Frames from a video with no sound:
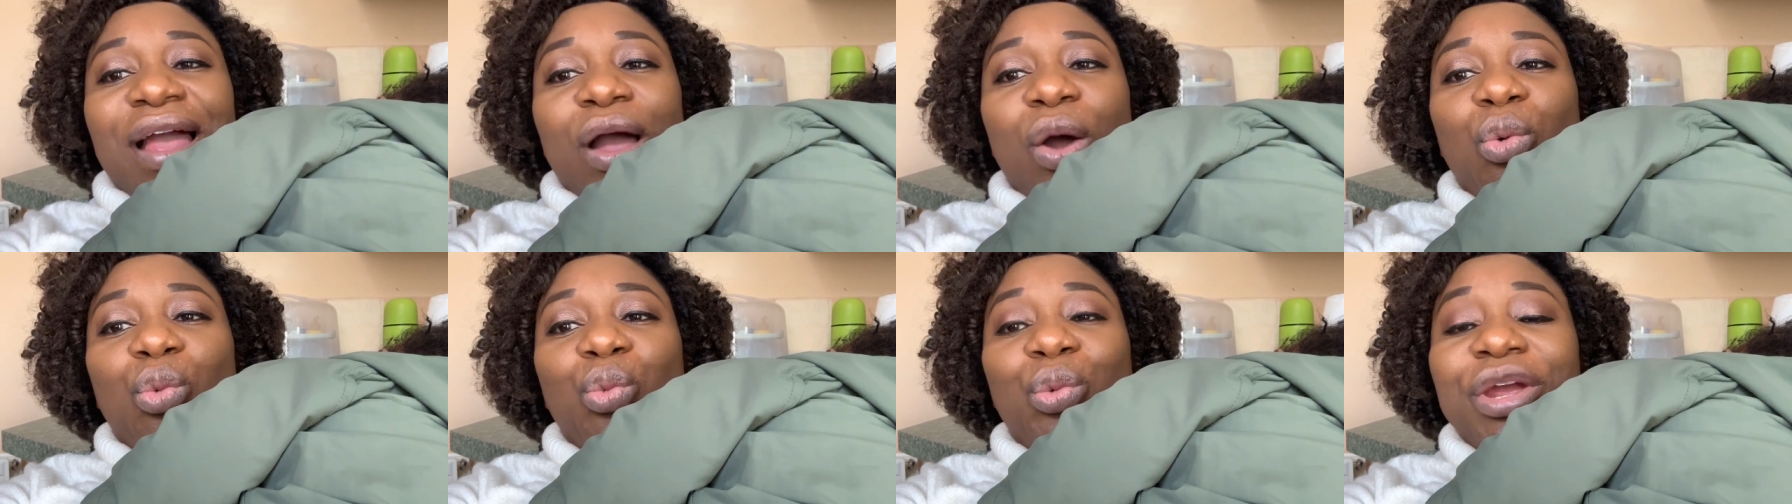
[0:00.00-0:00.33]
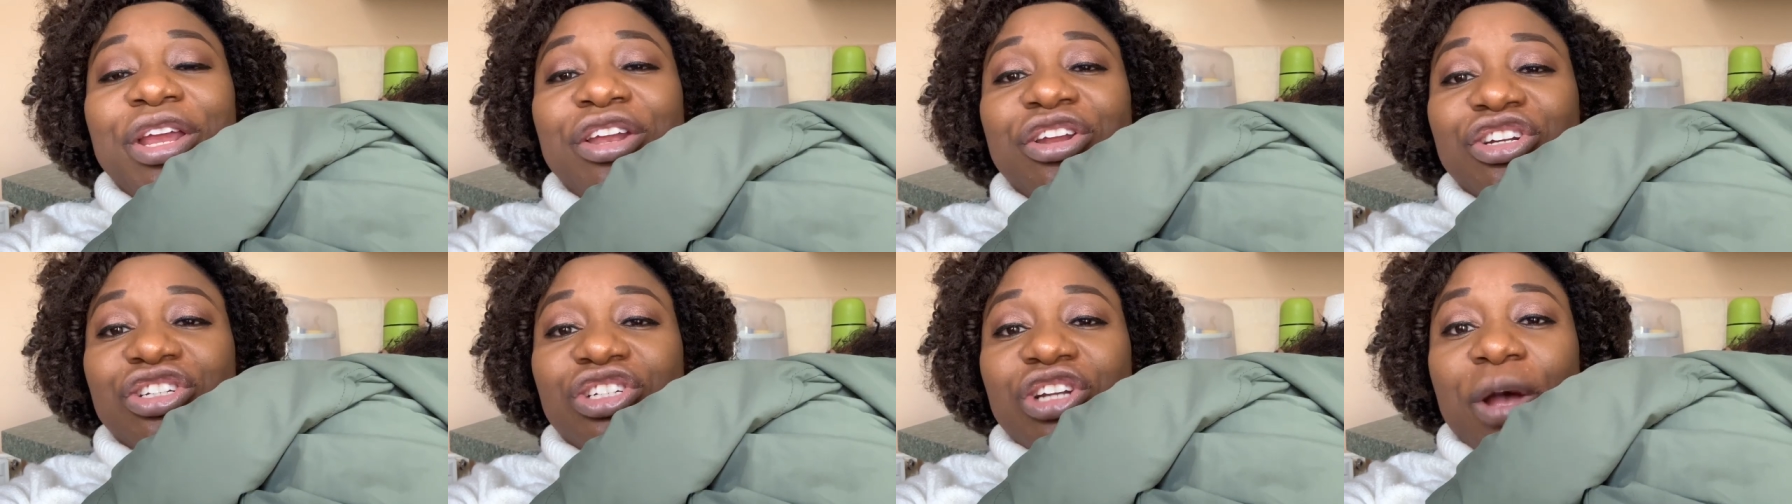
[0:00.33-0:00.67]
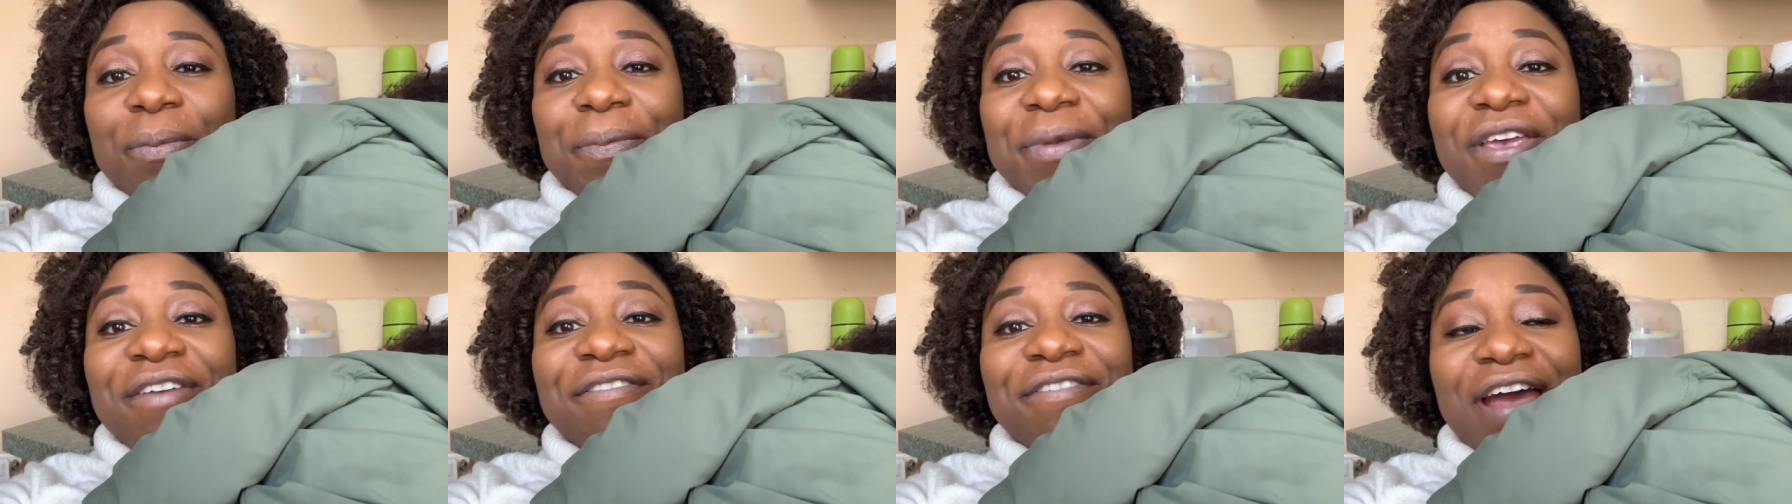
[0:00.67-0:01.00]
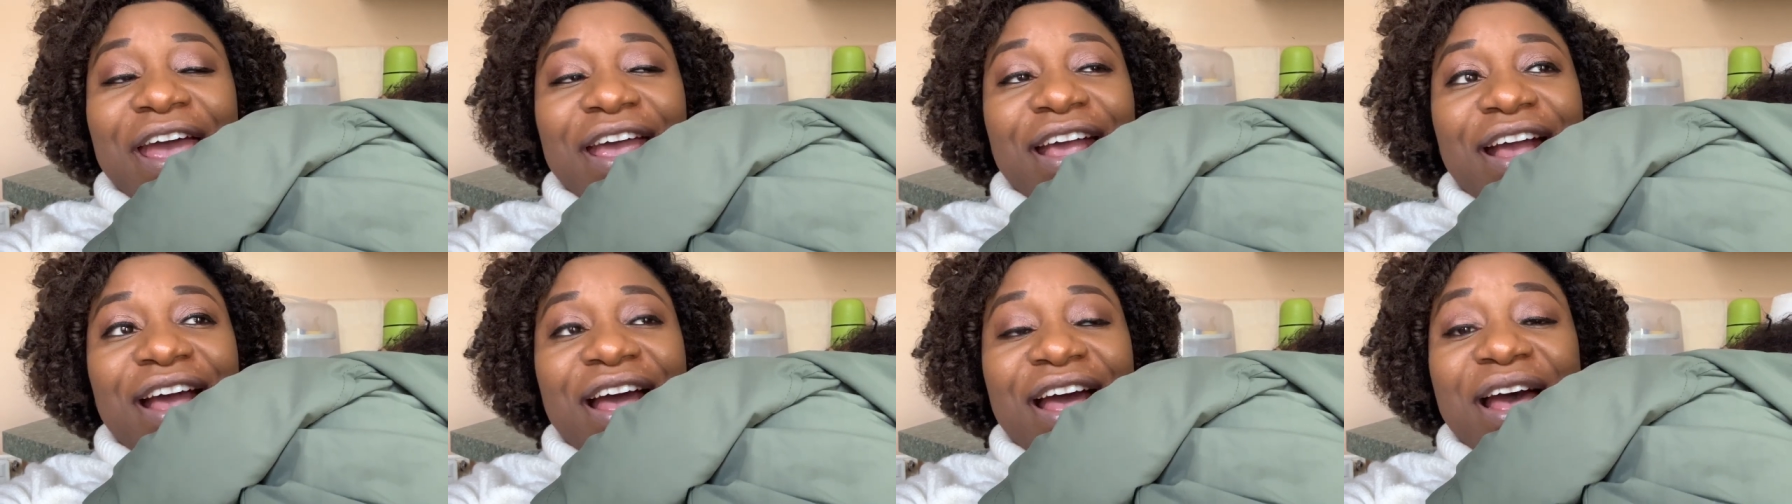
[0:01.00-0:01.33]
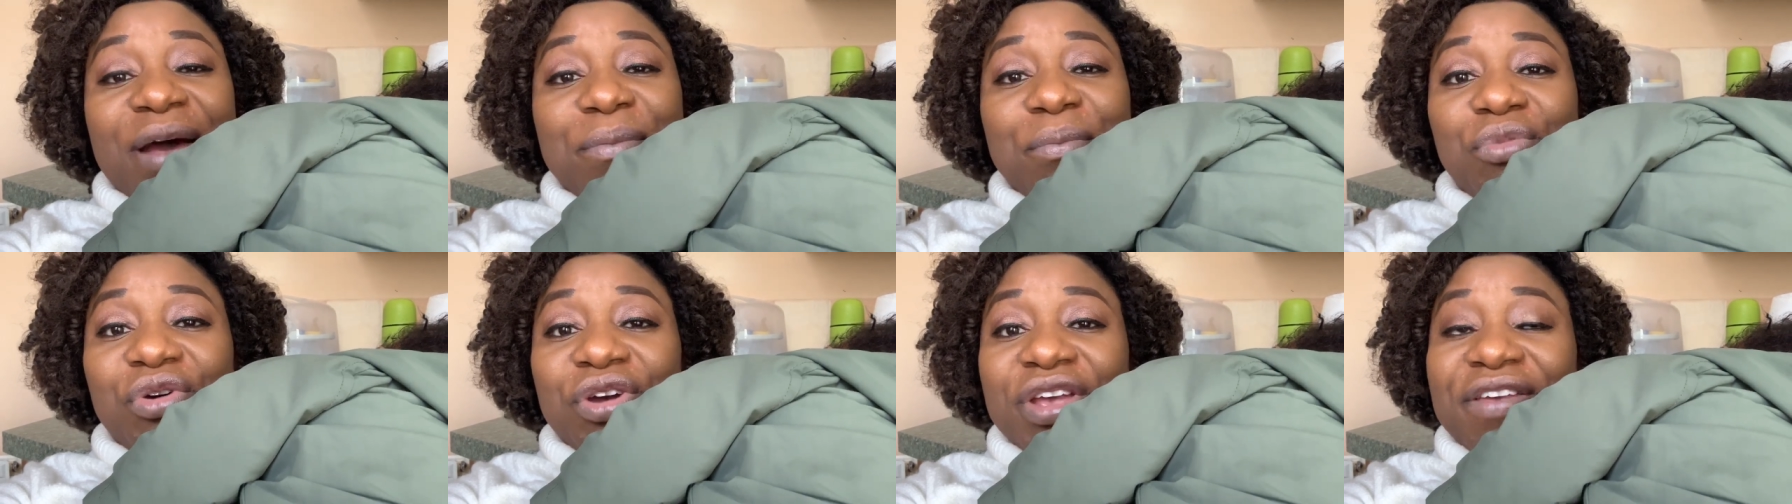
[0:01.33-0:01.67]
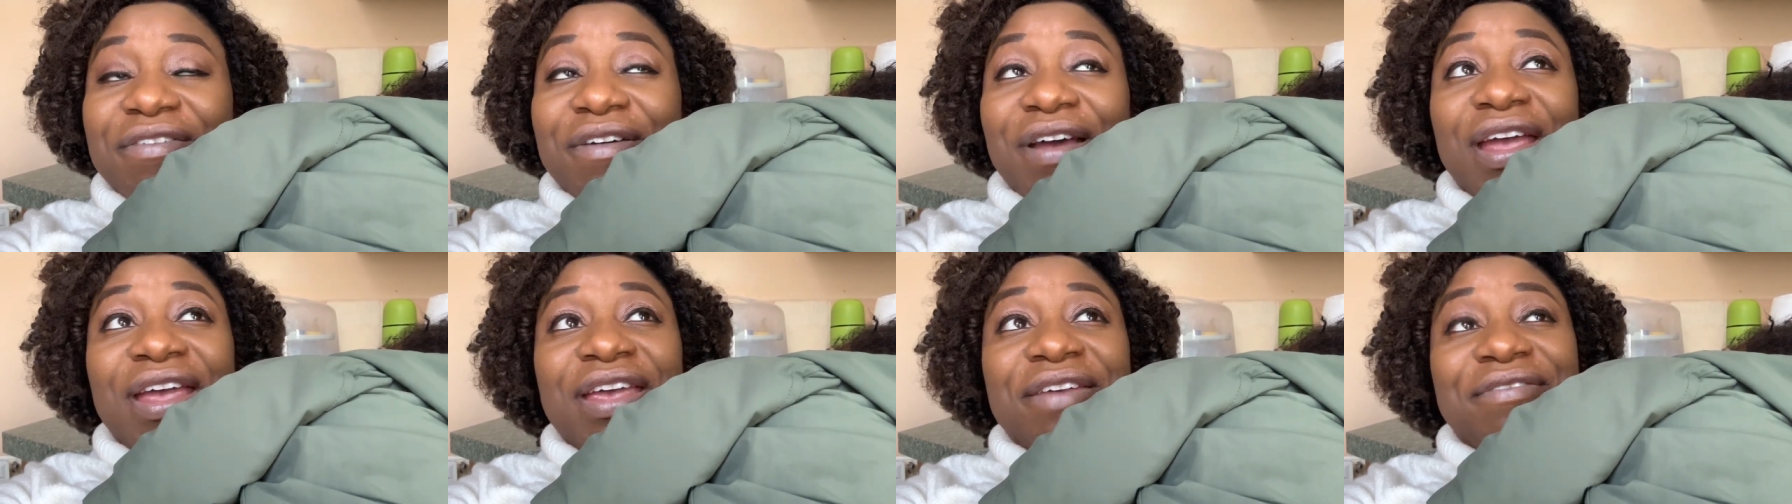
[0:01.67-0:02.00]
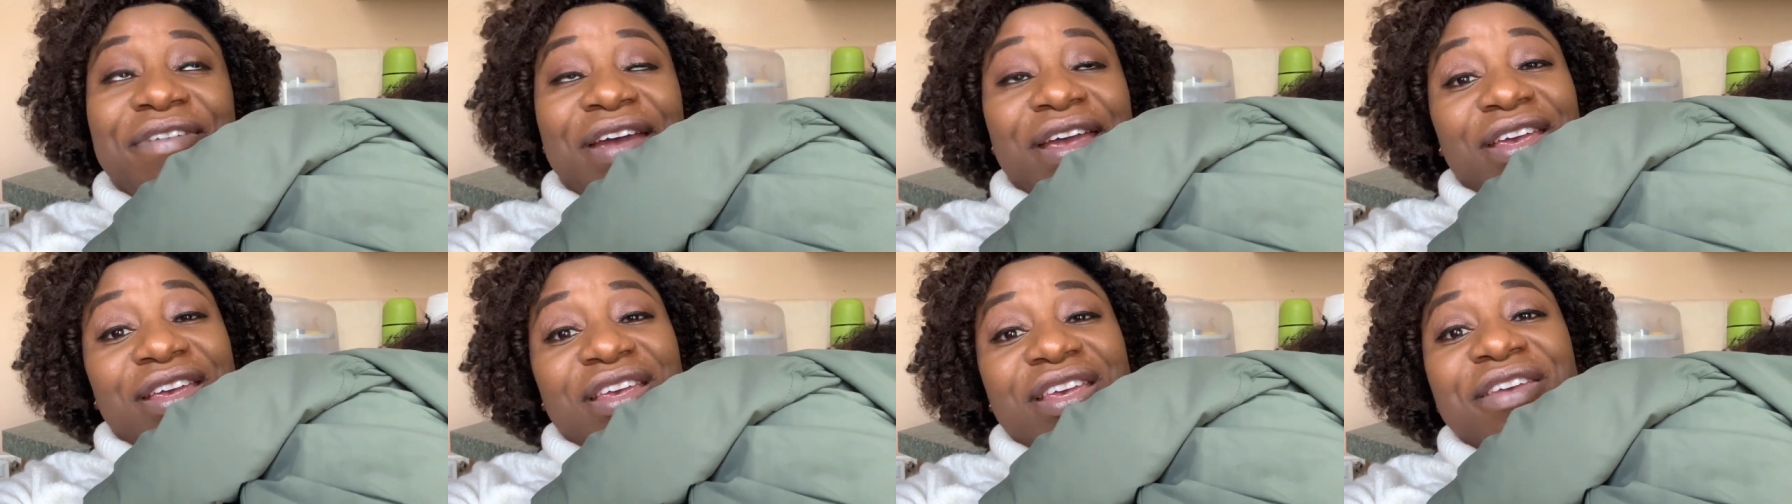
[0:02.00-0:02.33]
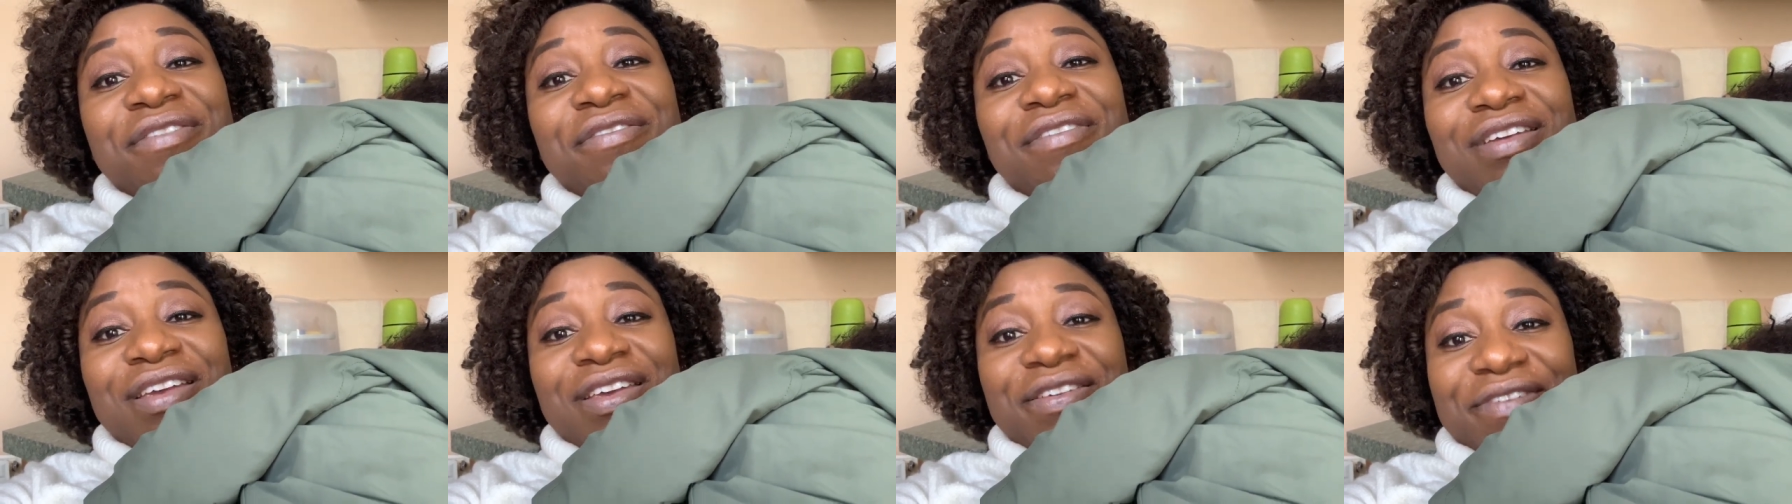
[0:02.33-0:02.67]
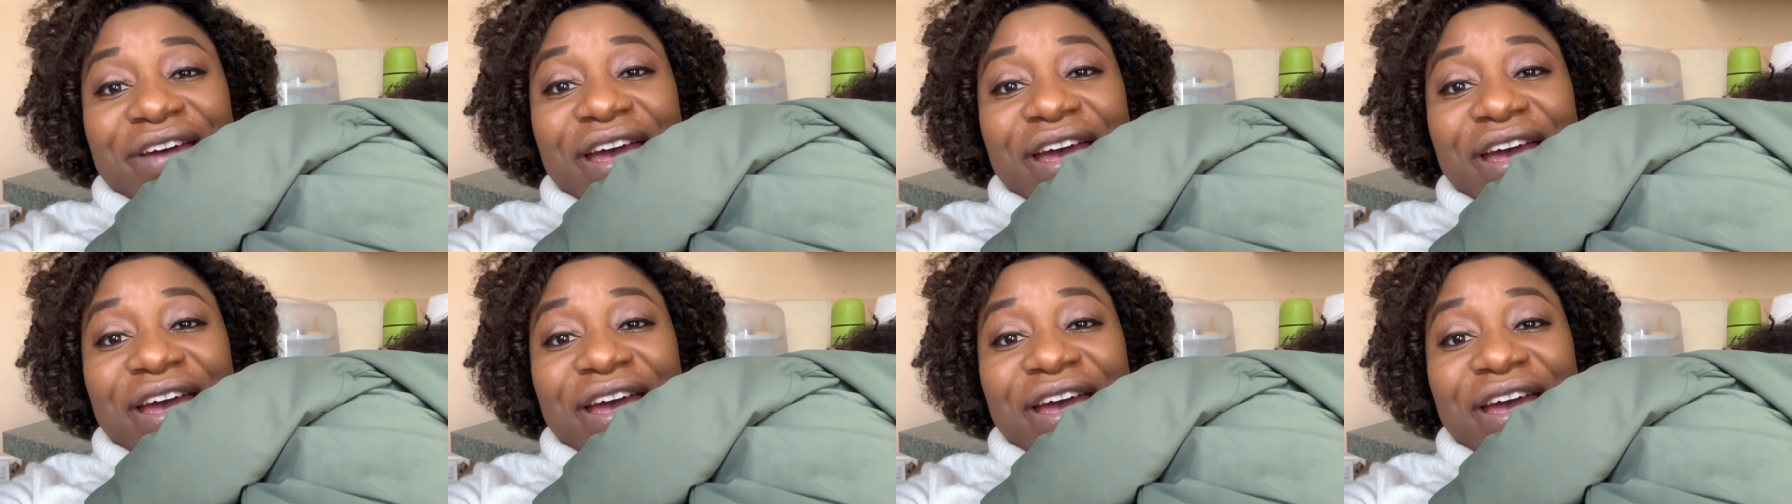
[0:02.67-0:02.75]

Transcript: window shop if I can. But if